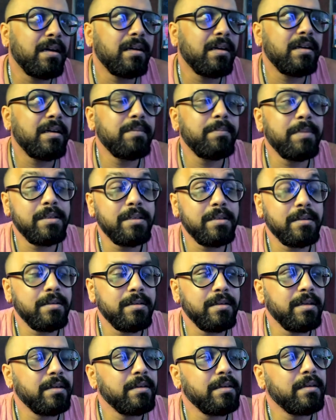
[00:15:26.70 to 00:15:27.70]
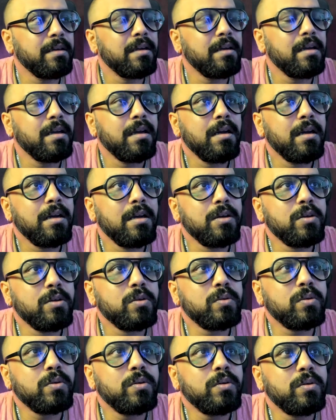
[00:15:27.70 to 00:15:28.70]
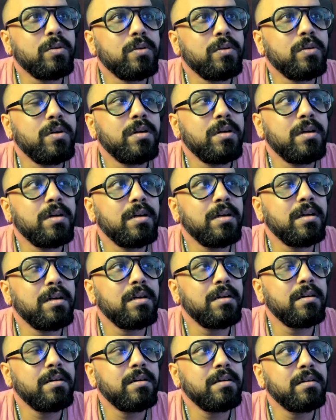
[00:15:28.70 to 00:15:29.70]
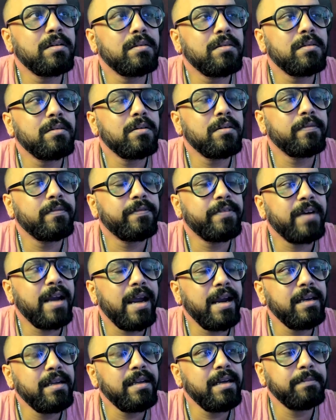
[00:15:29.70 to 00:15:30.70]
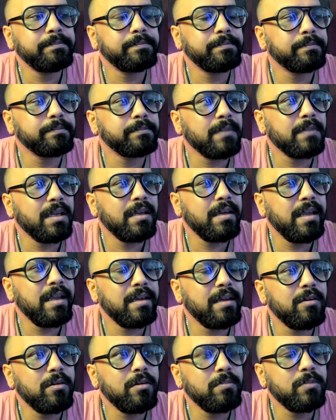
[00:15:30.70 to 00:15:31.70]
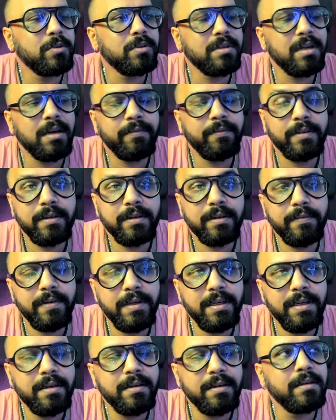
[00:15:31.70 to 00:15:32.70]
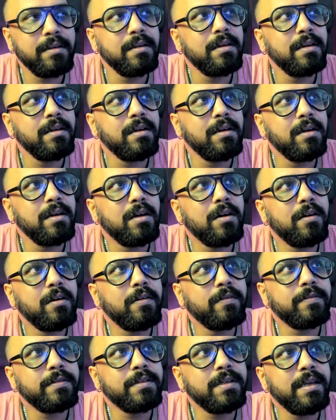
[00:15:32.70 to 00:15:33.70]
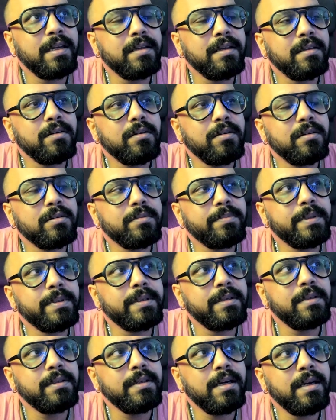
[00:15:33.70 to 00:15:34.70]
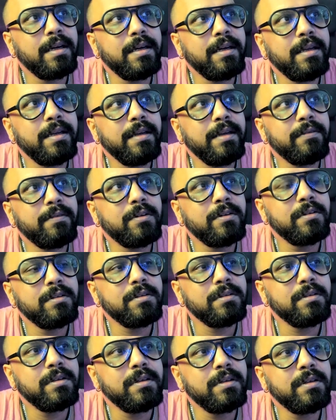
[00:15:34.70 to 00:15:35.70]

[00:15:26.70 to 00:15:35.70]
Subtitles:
immediately. So on Friday, like almost after a week of staying in the hospital, I was